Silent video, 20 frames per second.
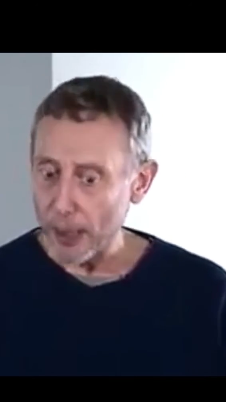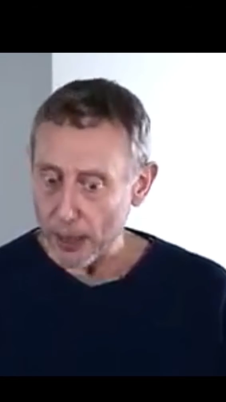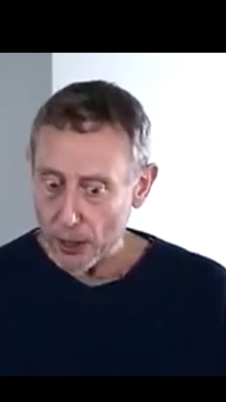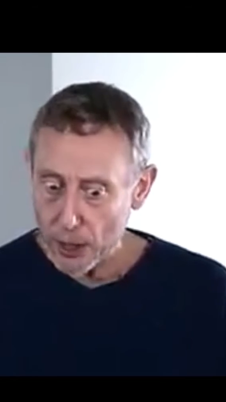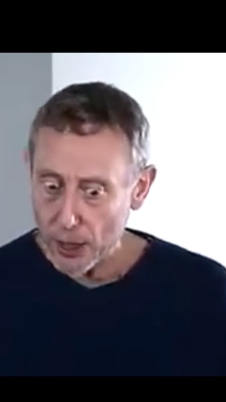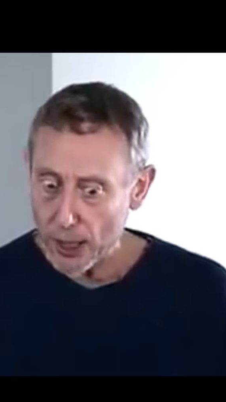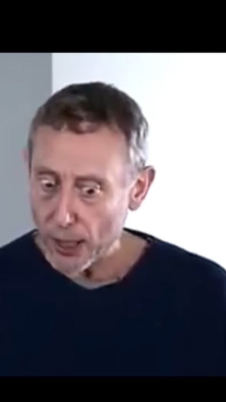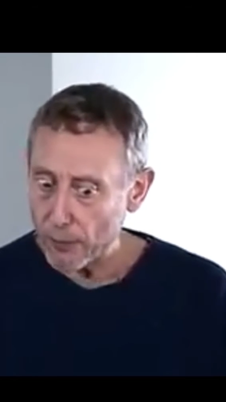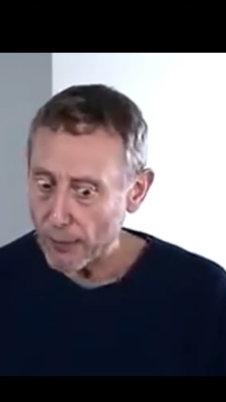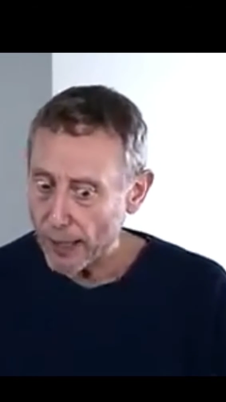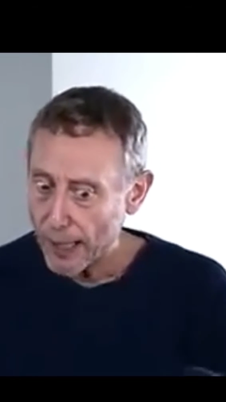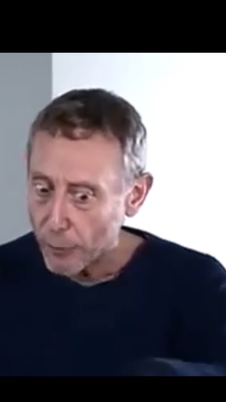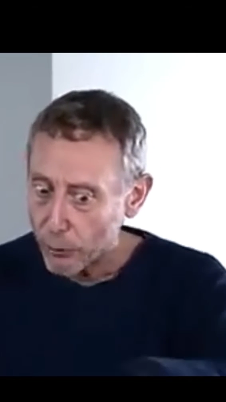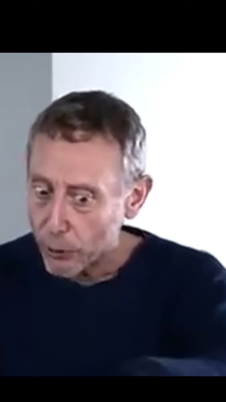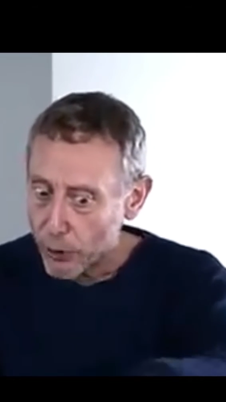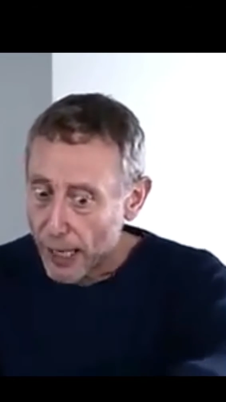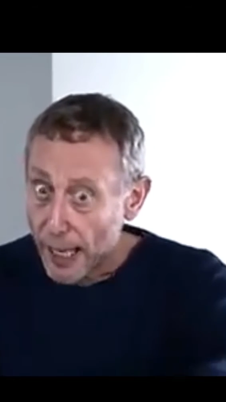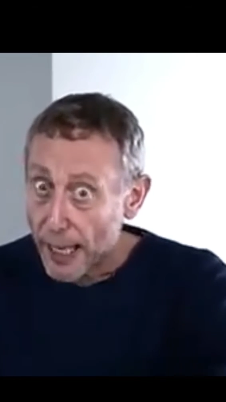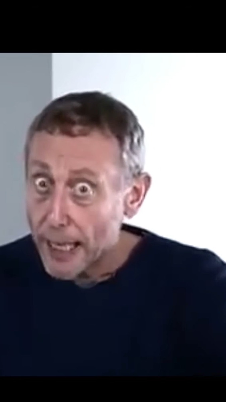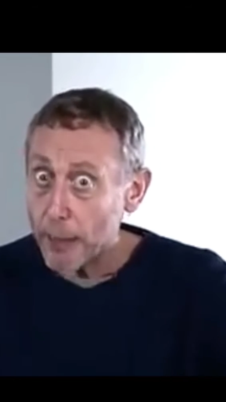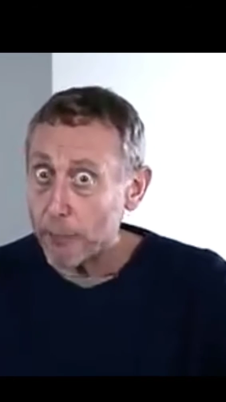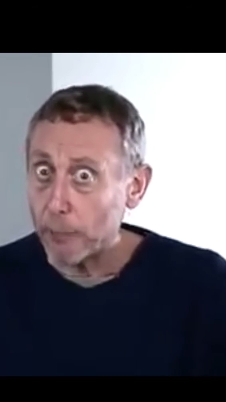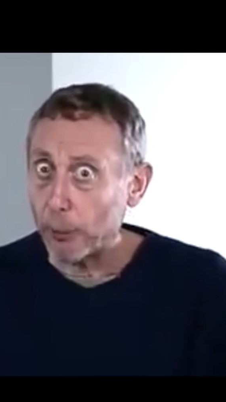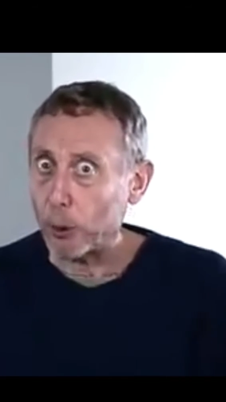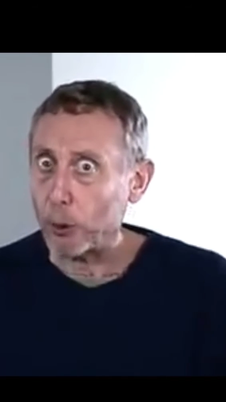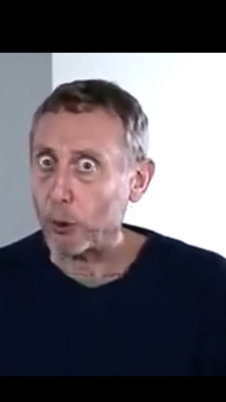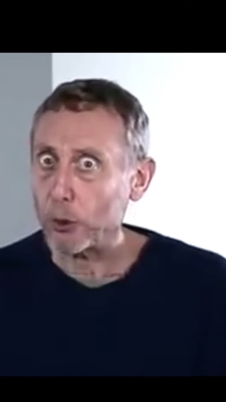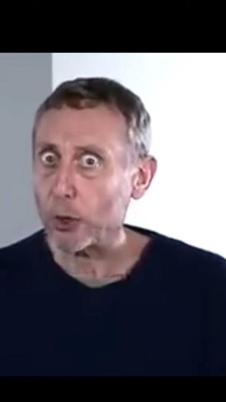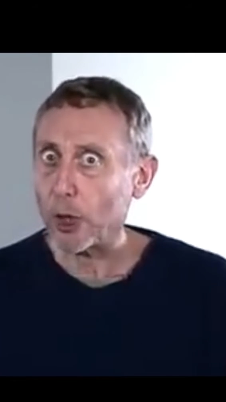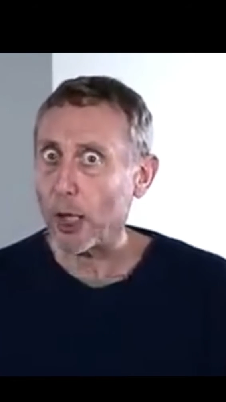We didn't sit round
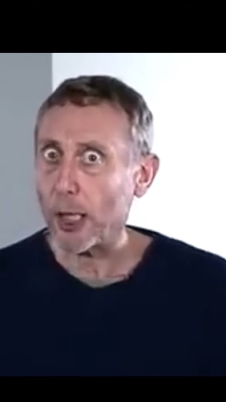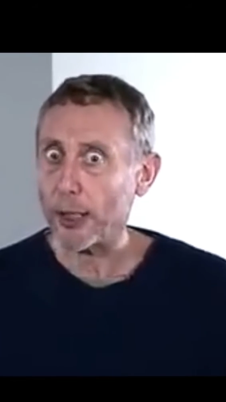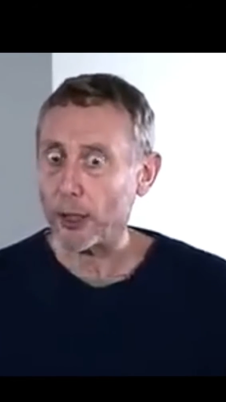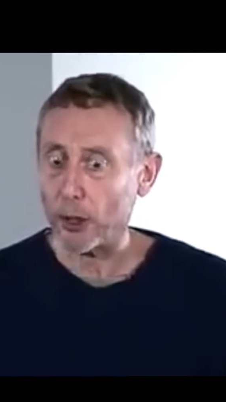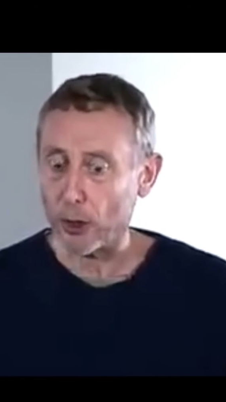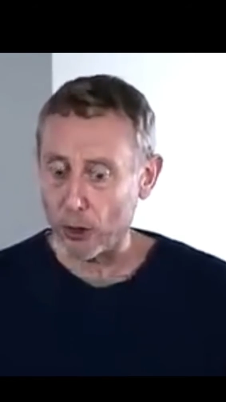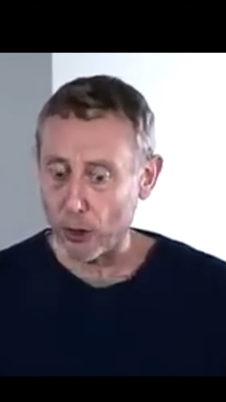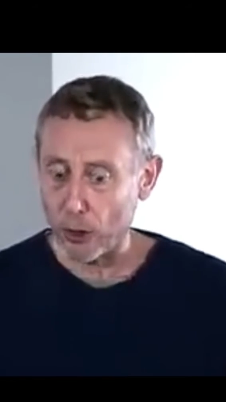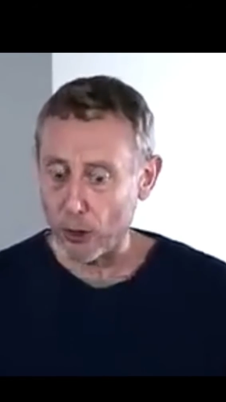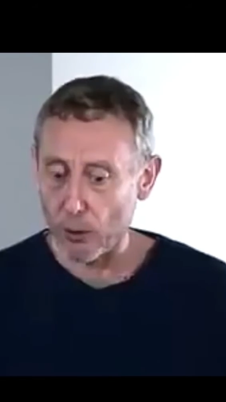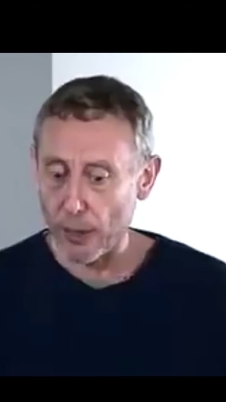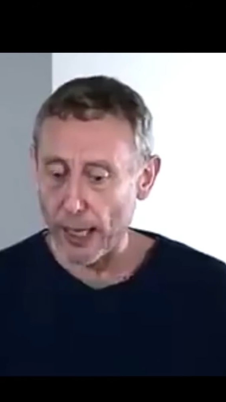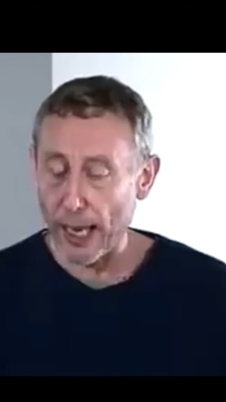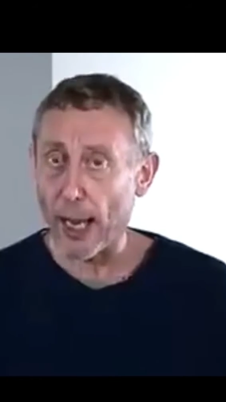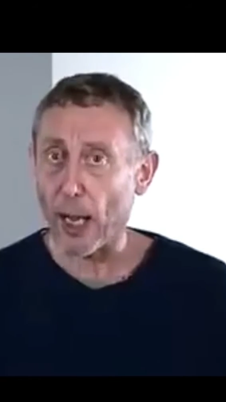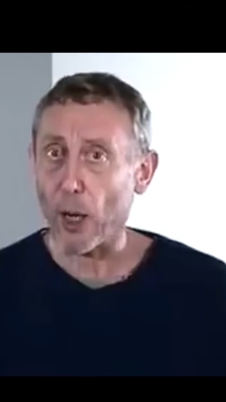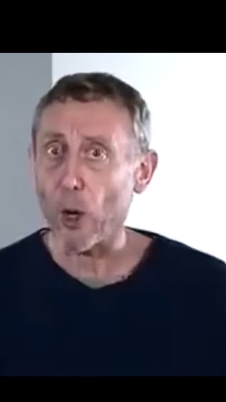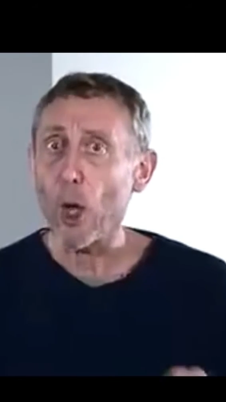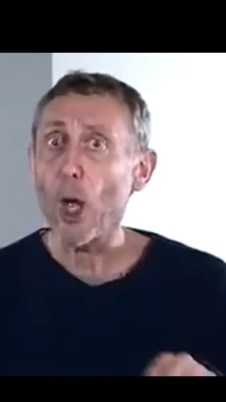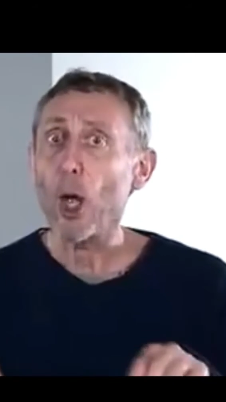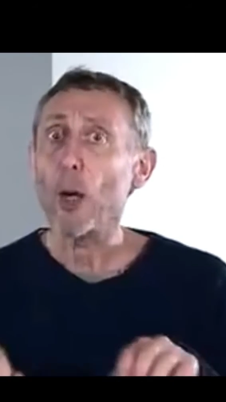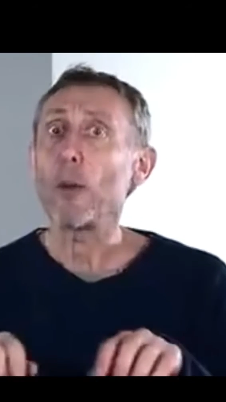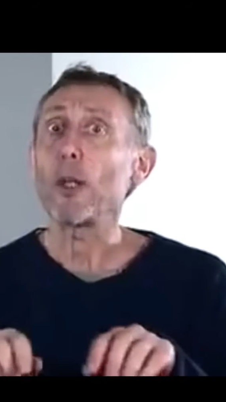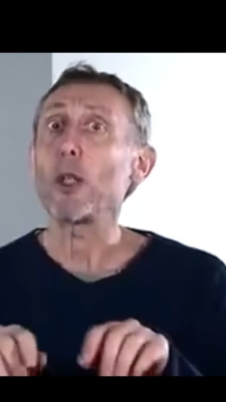tables like you do now.